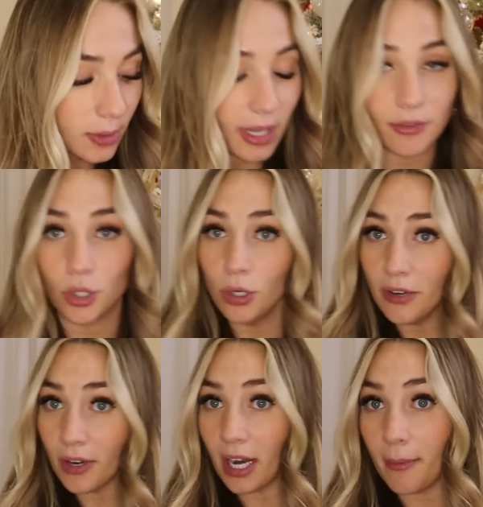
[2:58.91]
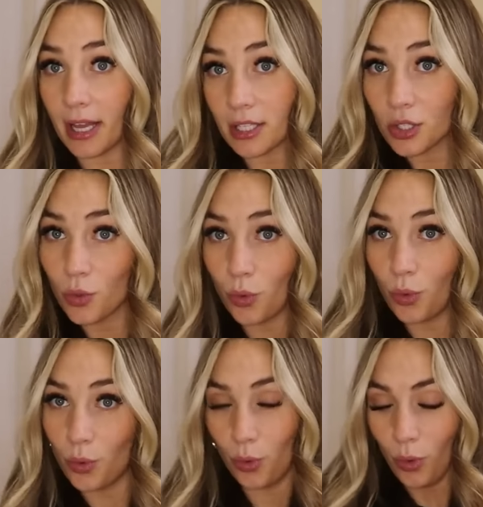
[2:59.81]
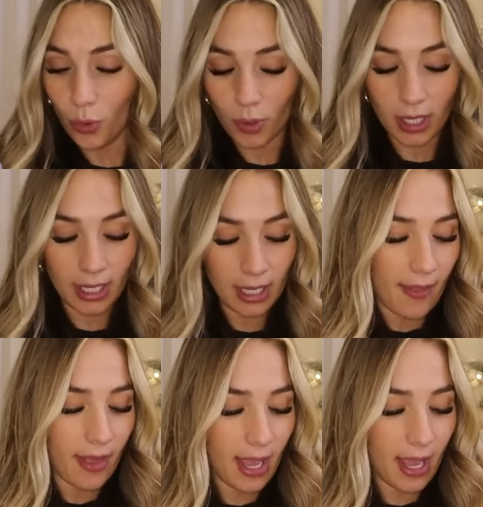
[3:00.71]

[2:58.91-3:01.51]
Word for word: We have two different hair masks, ooh. And